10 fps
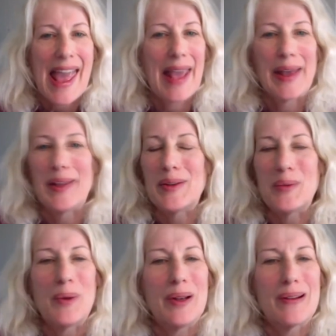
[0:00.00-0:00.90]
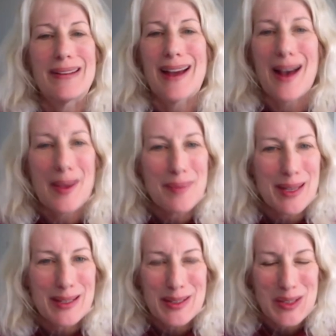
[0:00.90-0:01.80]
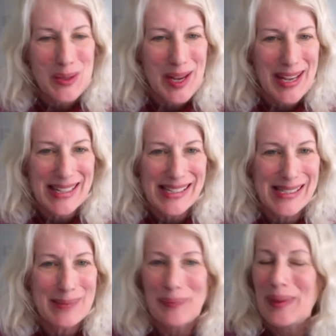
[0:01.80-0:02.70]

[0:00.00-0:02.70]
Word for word: and weird time constraints